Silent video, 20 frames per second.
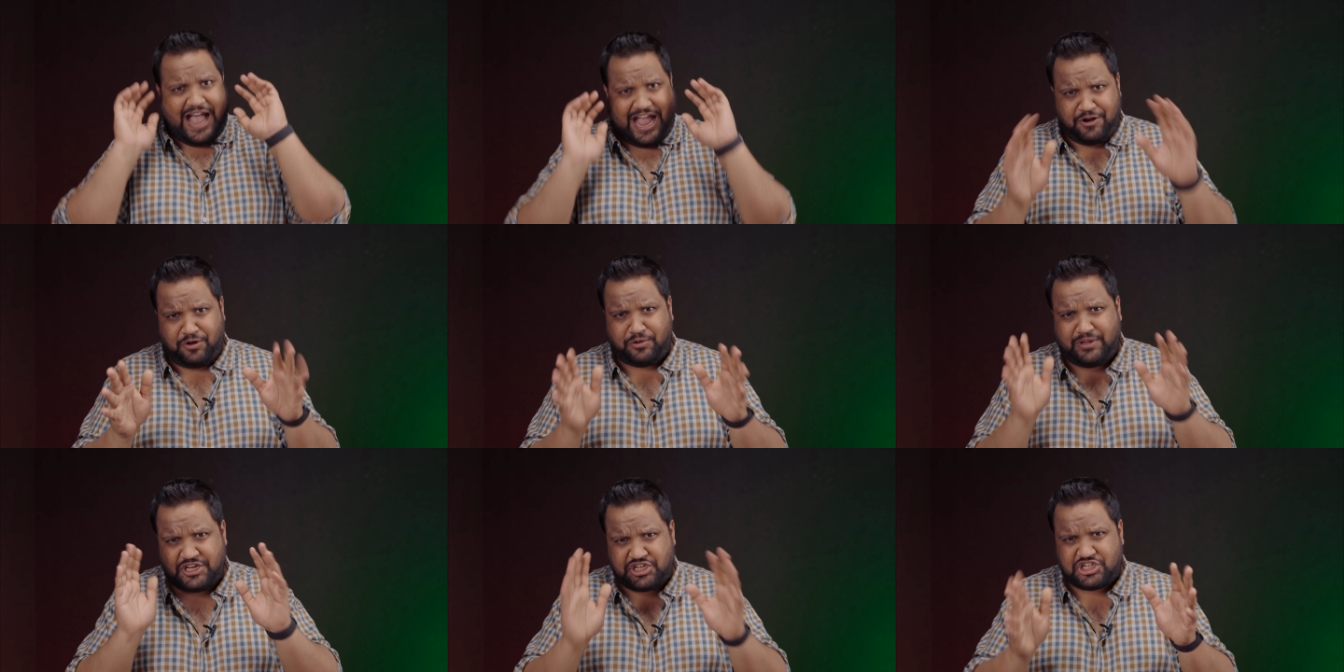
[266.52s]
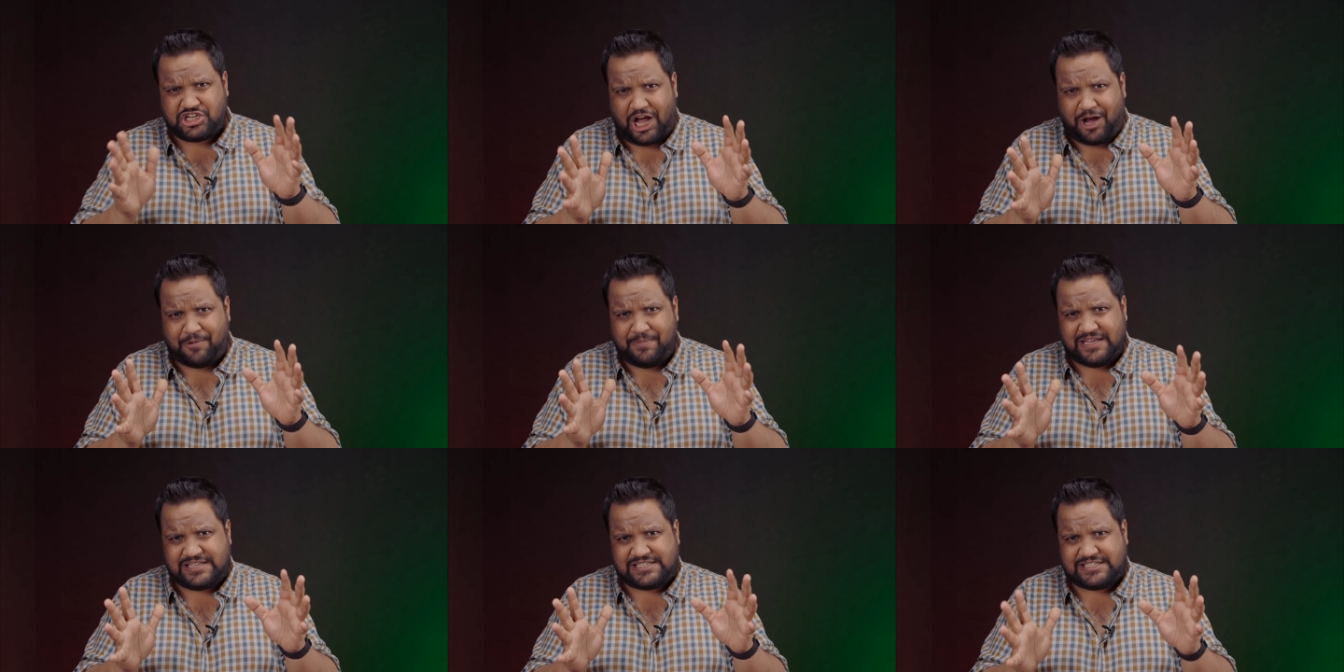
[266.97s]
I know that
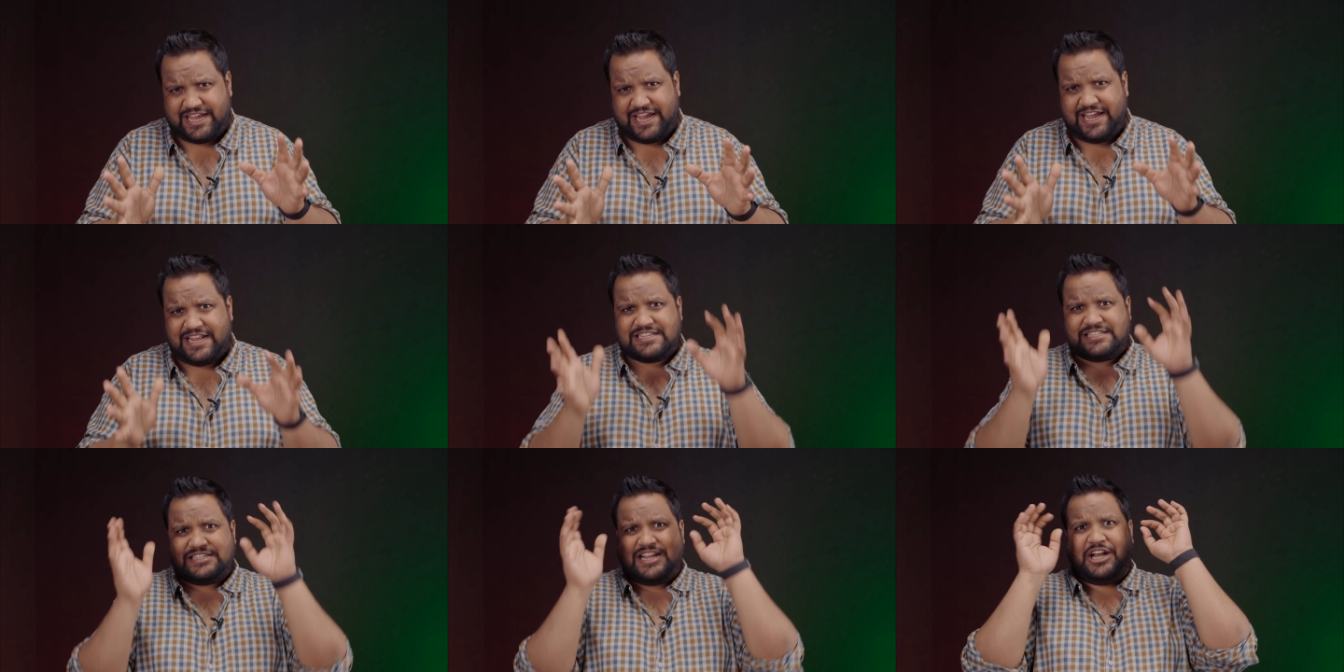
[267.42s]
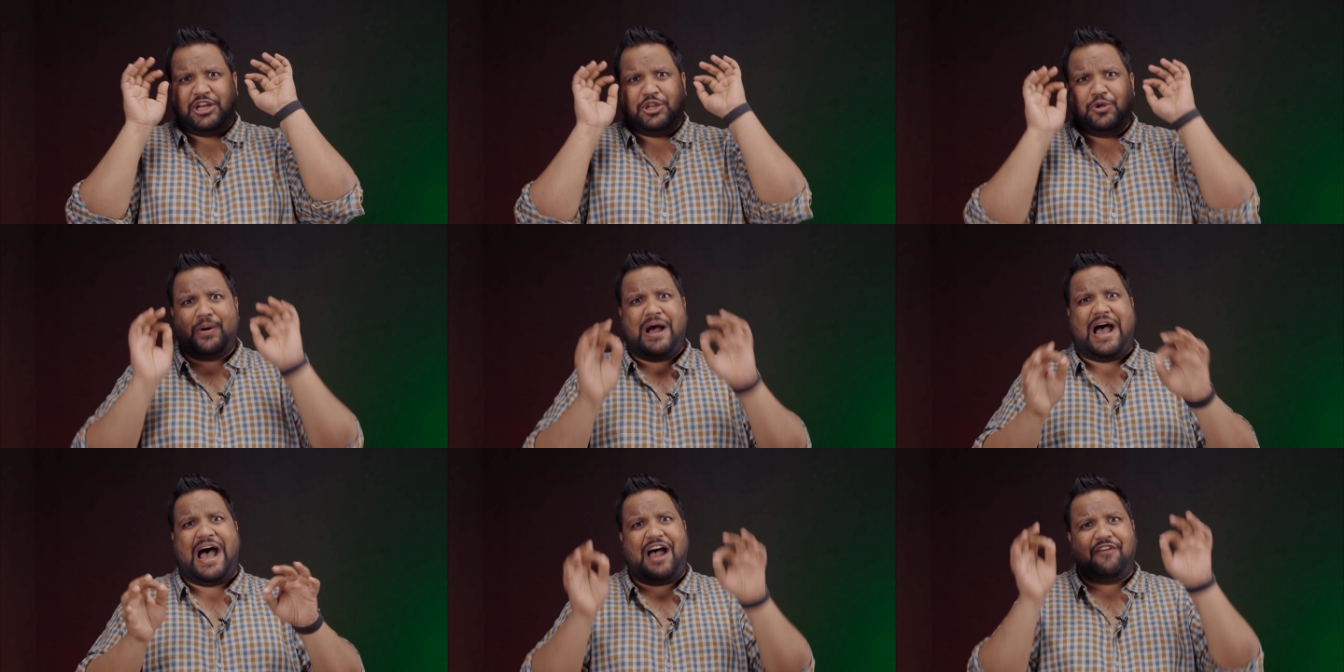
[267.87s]
Xiaomi states that
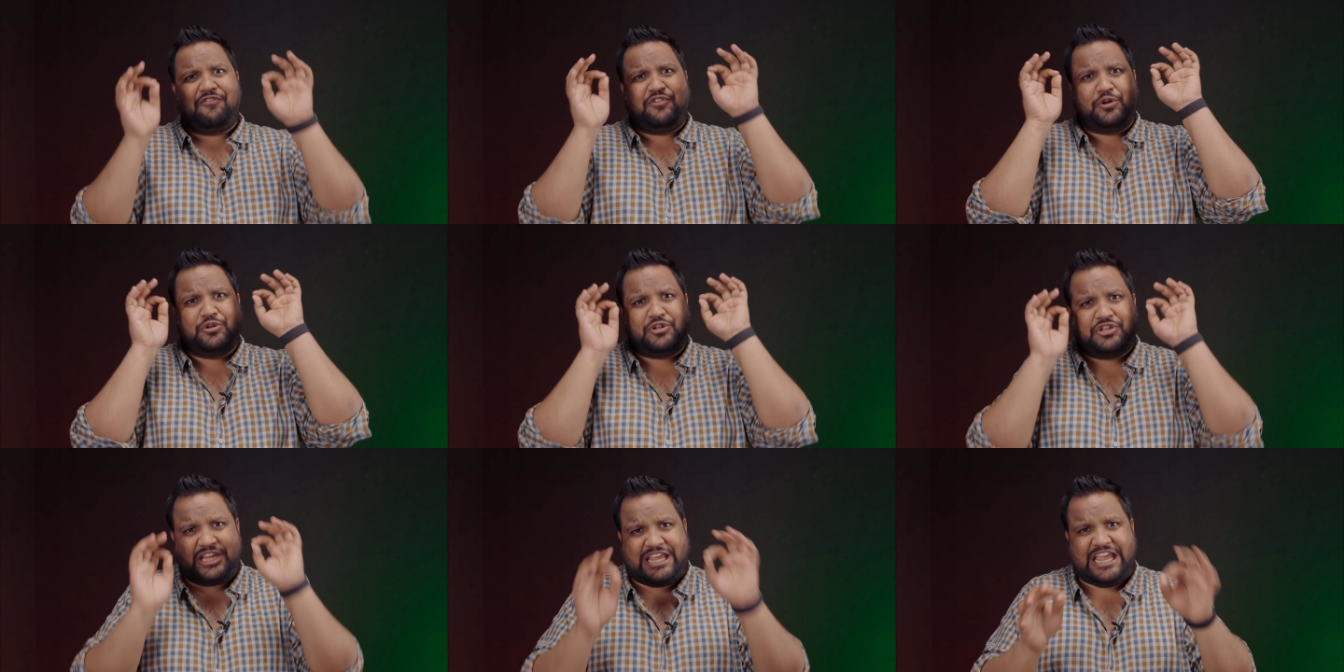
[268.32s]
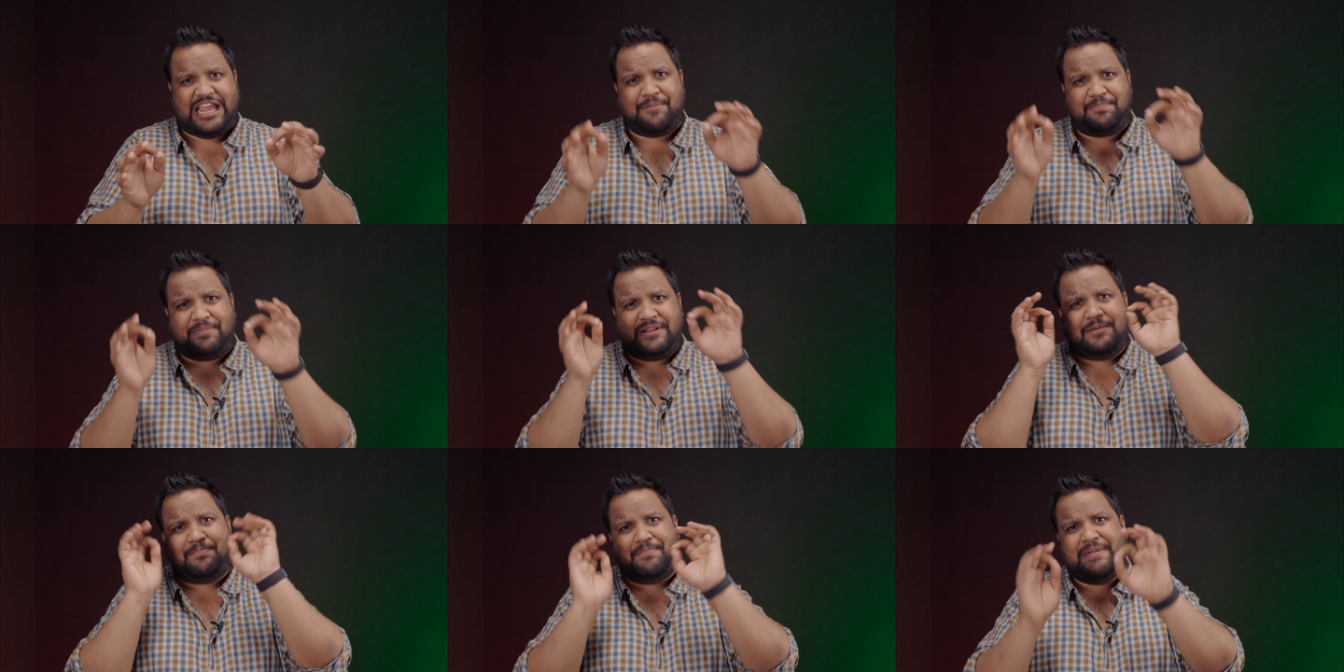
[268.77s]
you have to
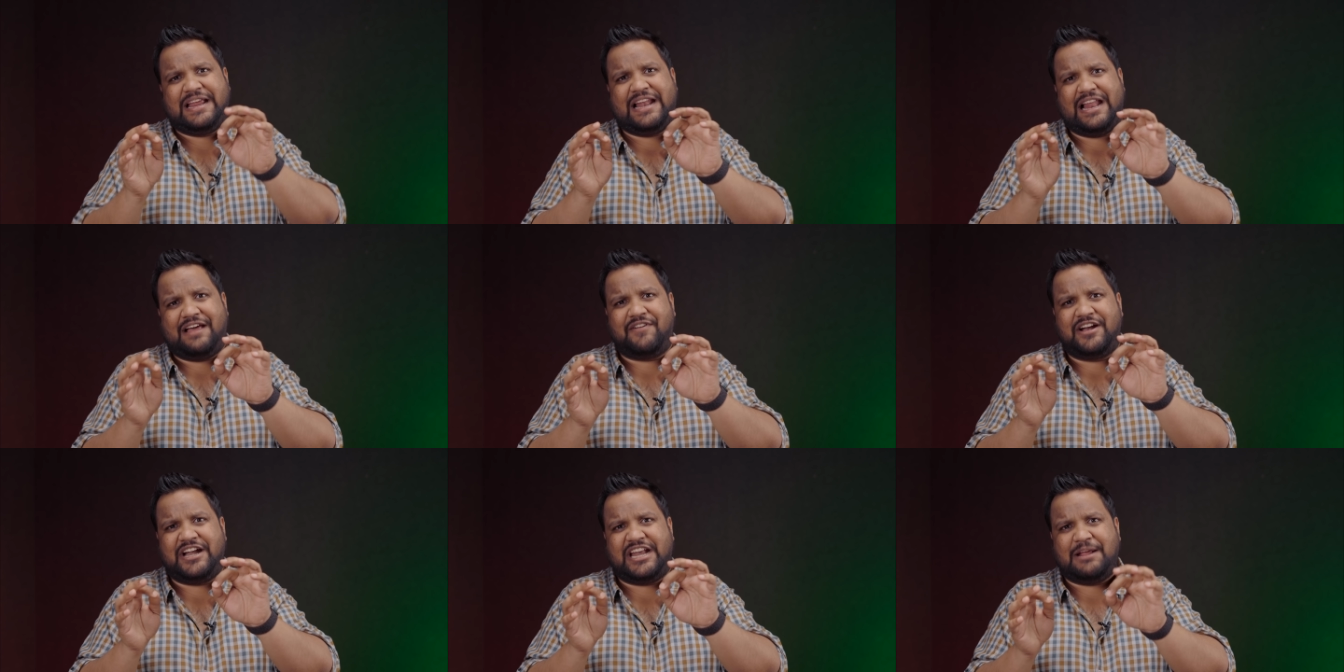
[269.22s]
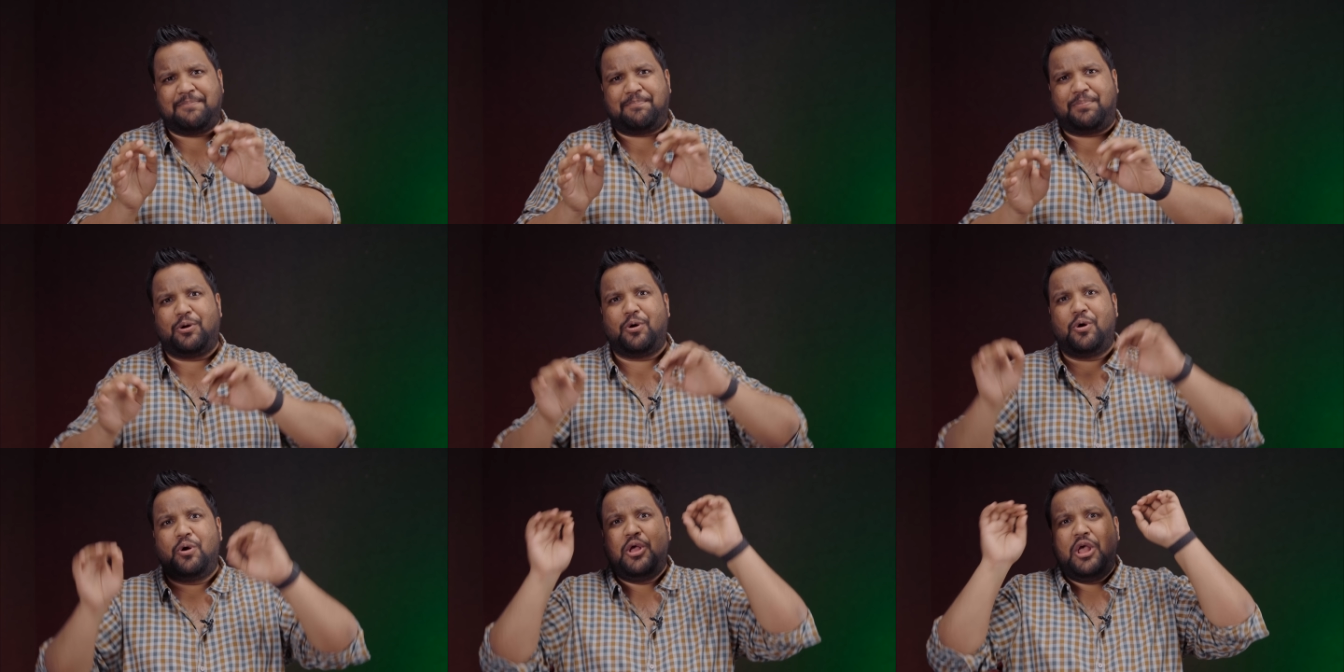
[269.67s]
keep the Mi 11T
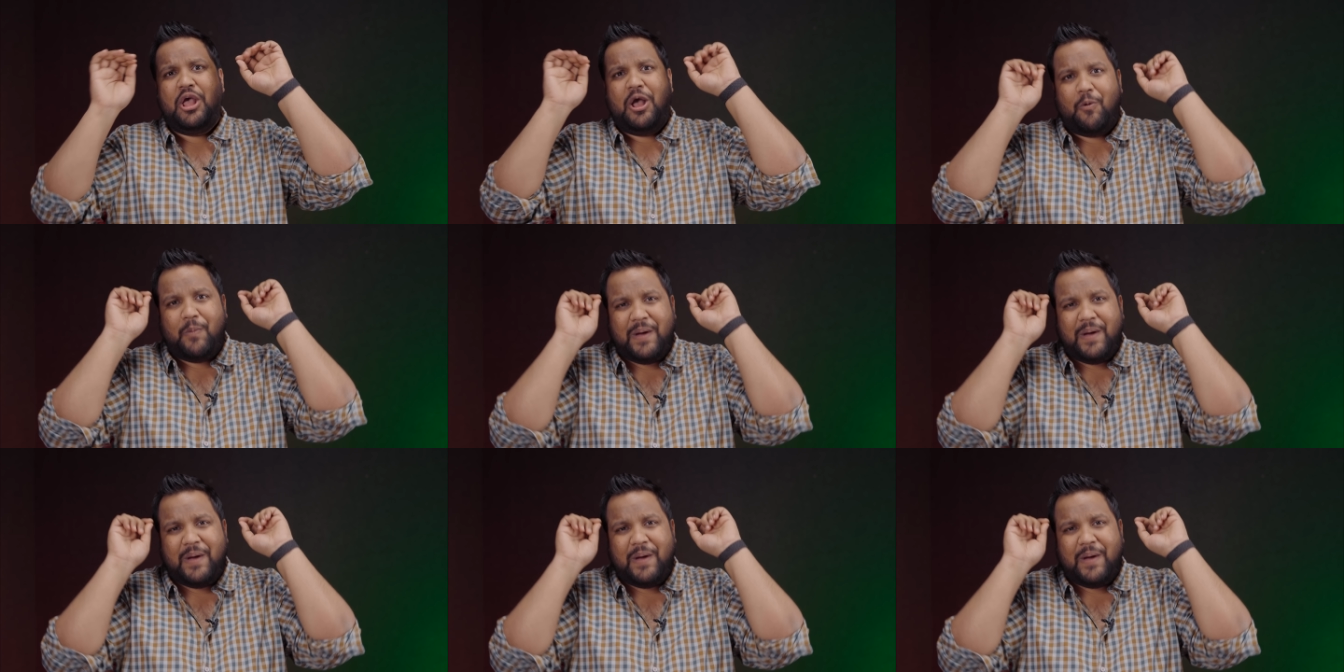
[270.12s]
Pro